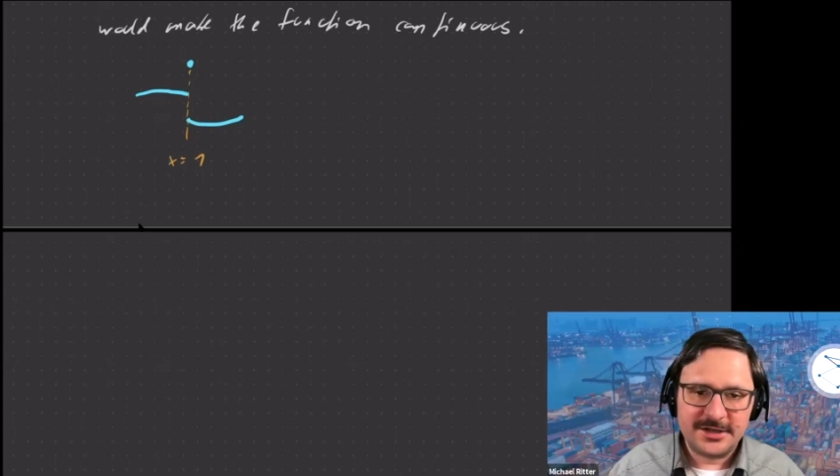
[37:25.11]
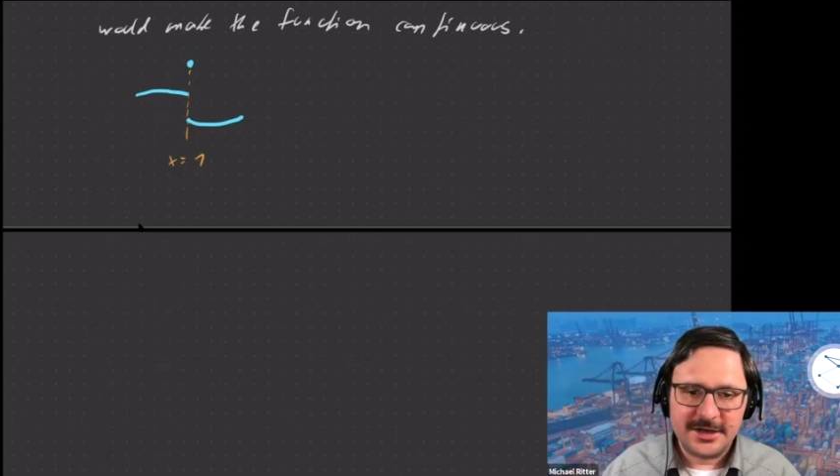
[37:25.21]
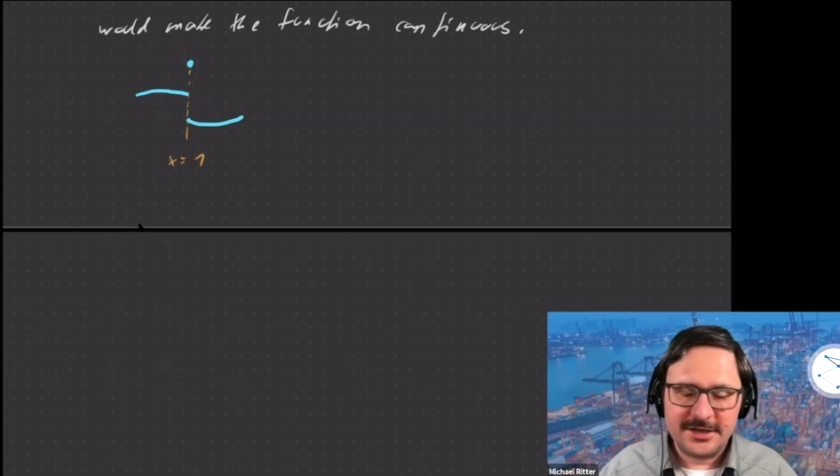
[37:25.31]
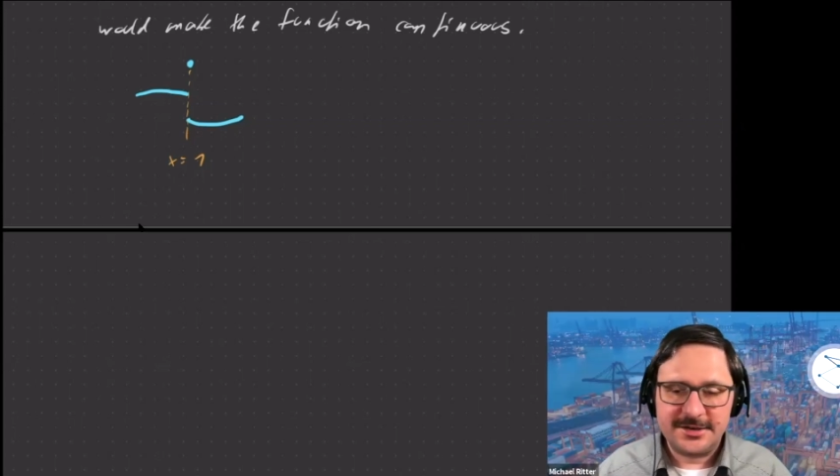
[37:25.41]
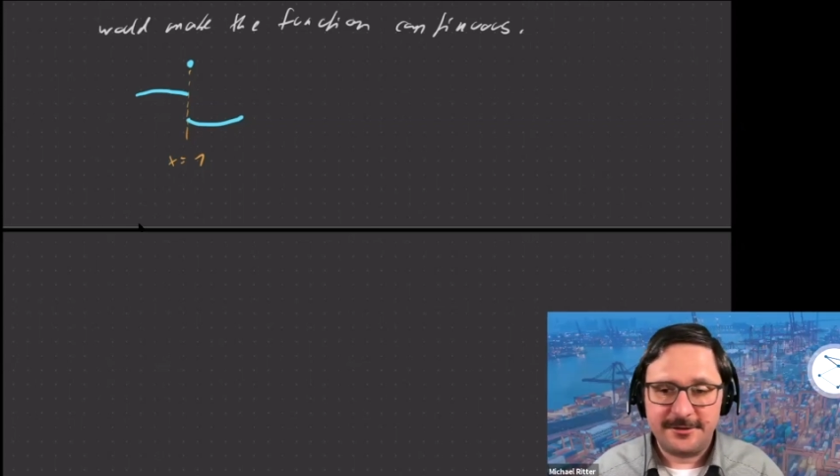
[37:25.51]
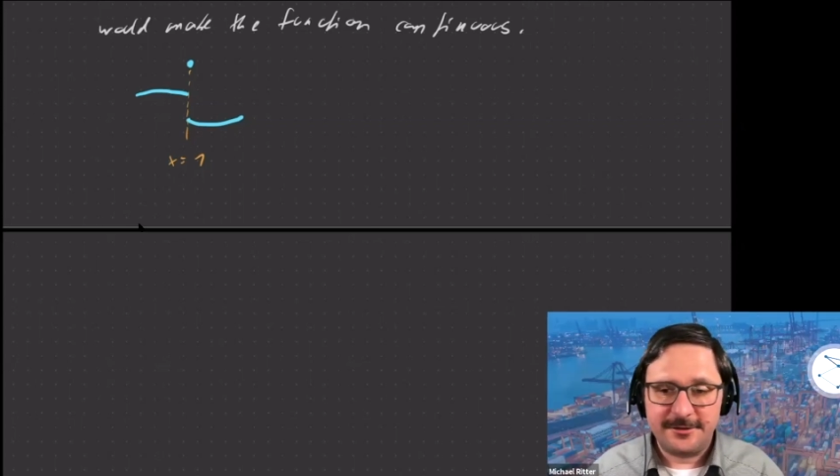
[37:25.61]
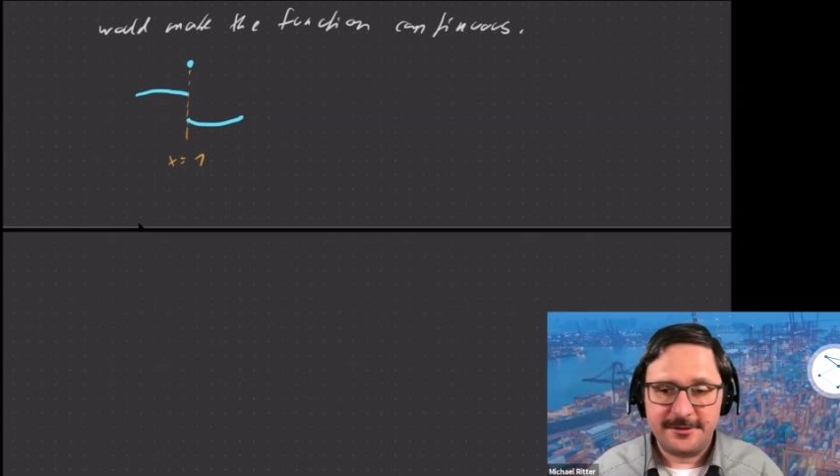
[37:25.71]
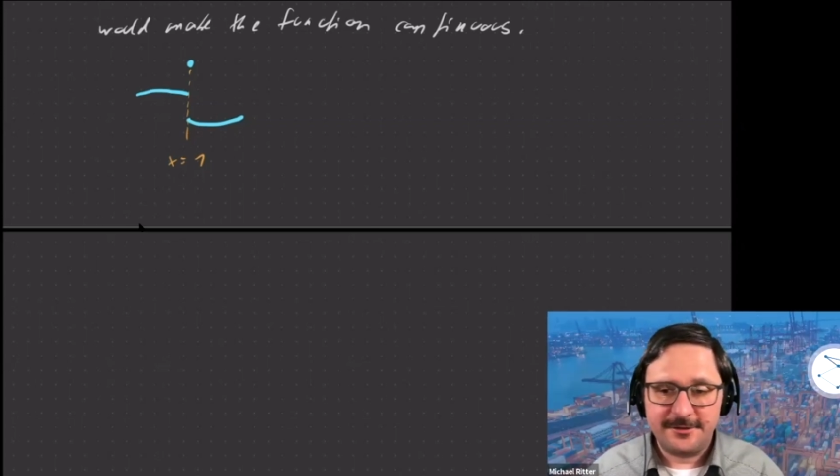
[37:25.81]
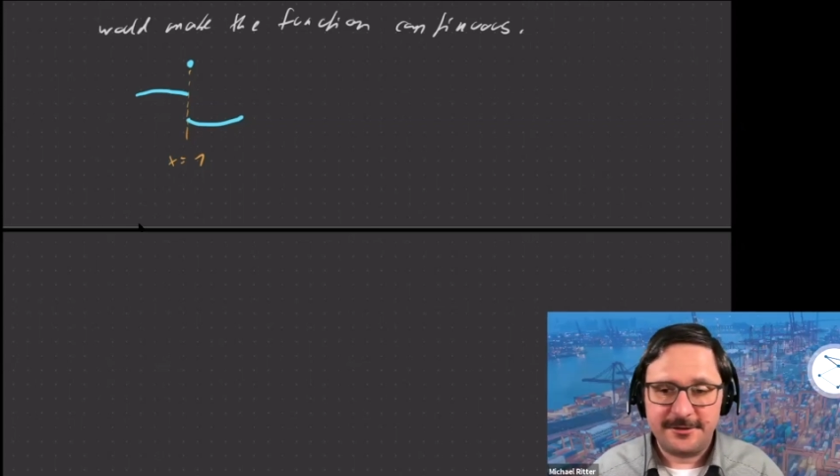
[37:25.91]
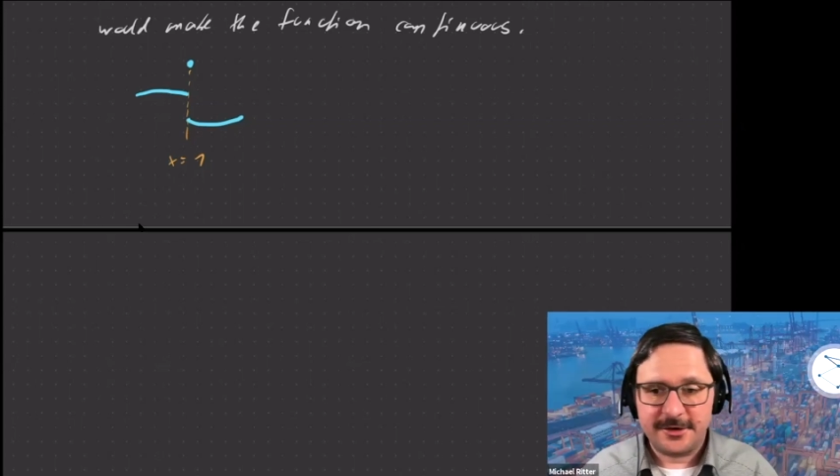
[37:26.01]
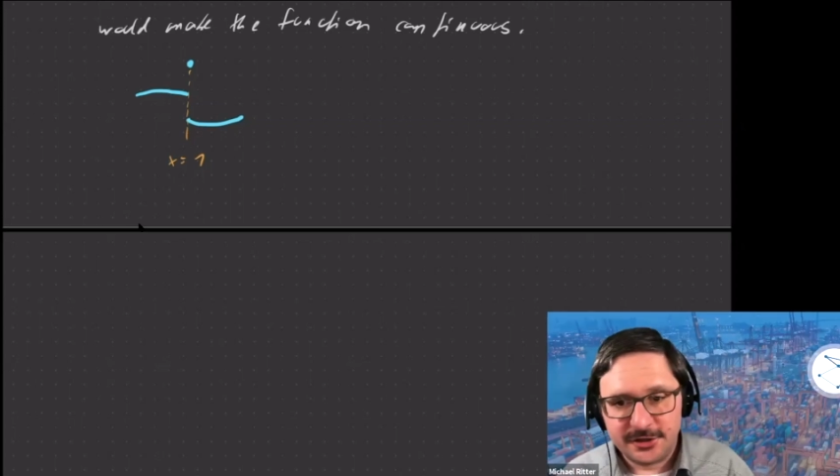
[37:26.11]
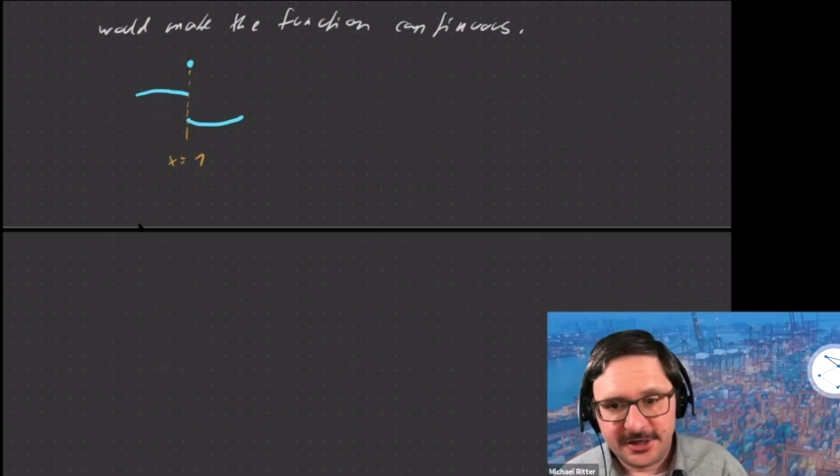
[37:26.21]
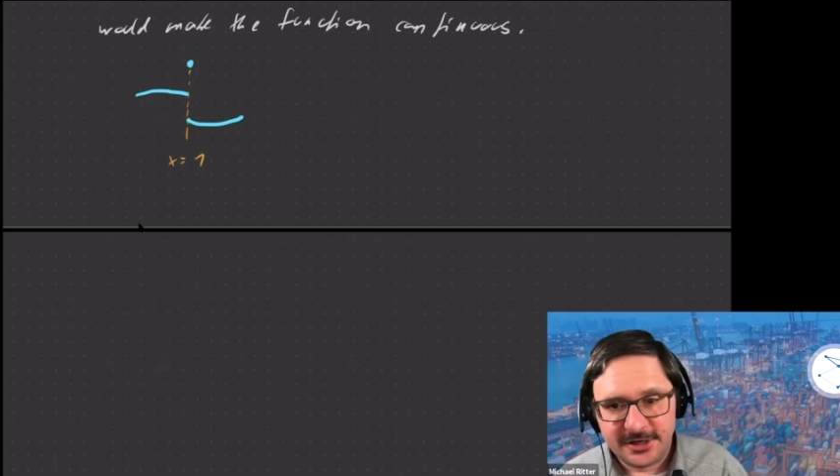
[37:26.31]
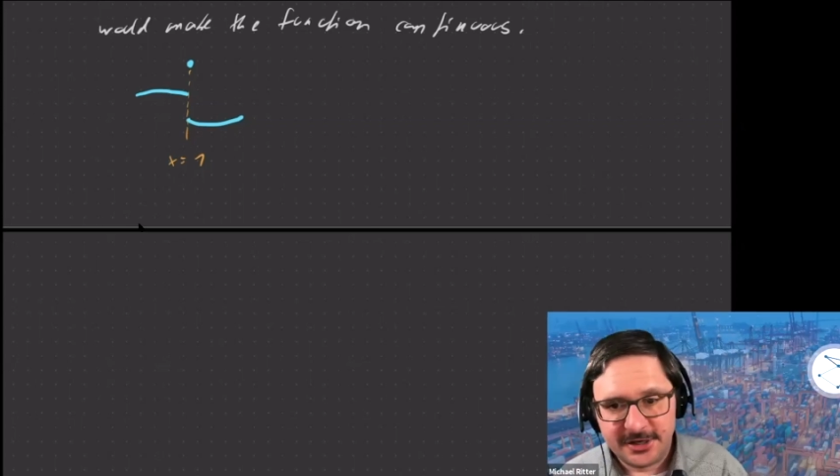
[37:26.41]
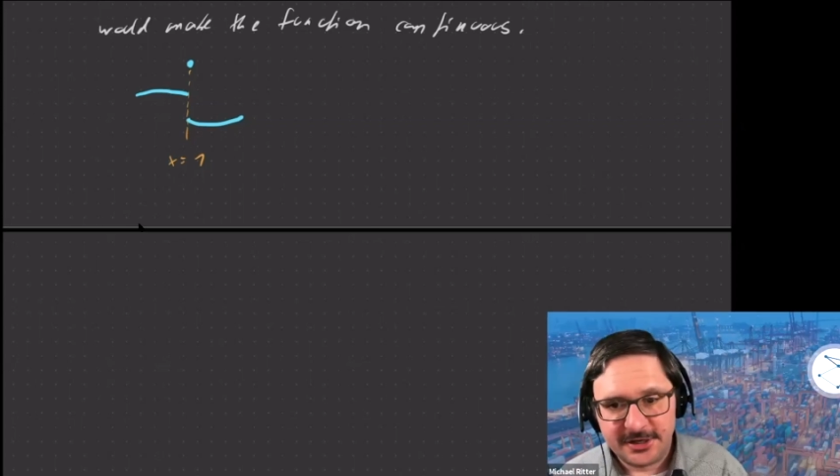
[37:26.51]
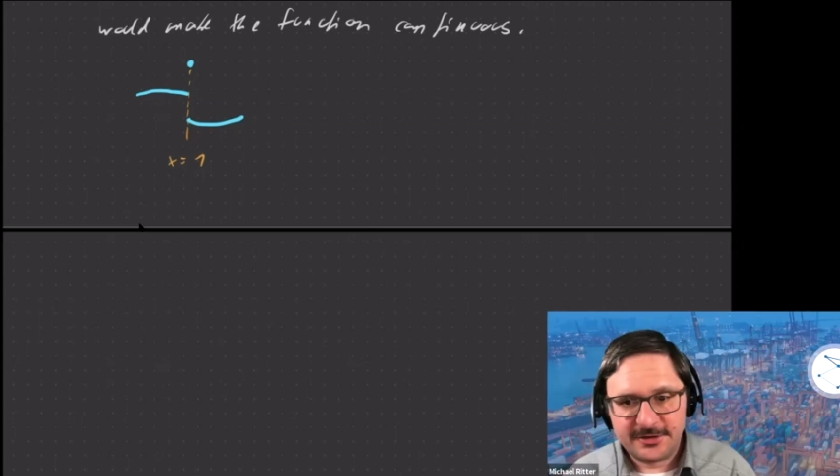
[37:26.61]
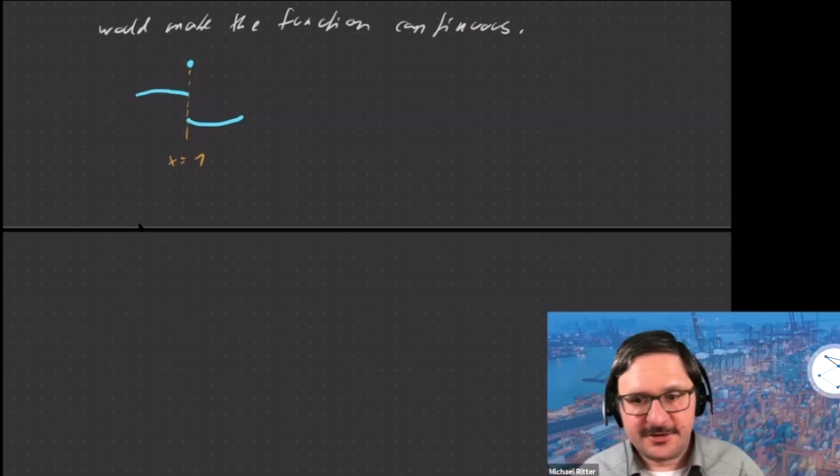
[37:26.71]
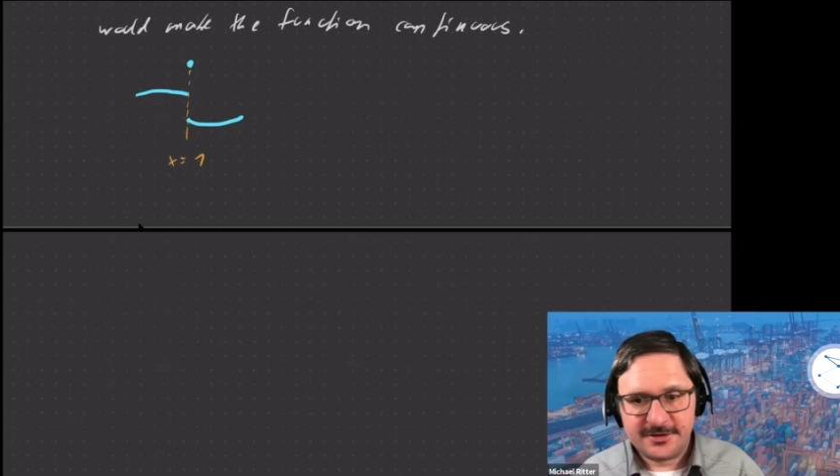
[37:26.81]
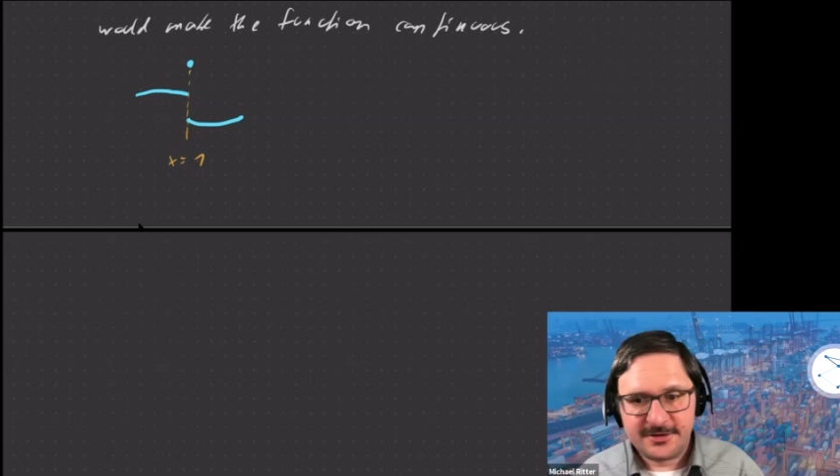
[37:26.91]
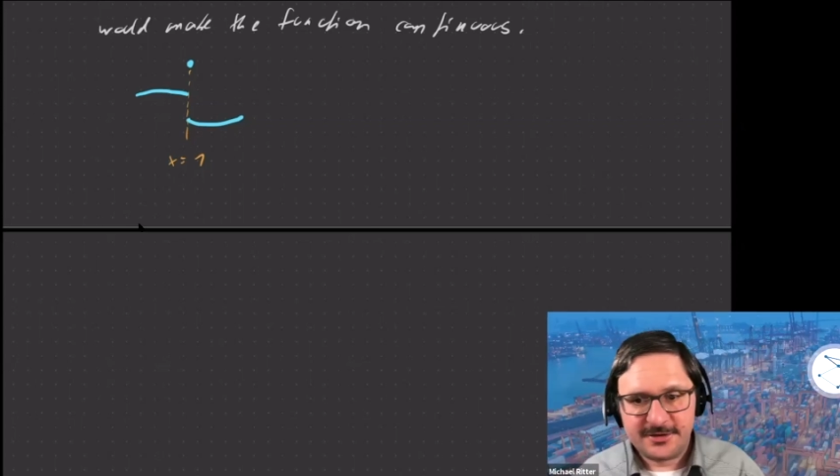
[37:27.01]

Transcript: is the function continuous,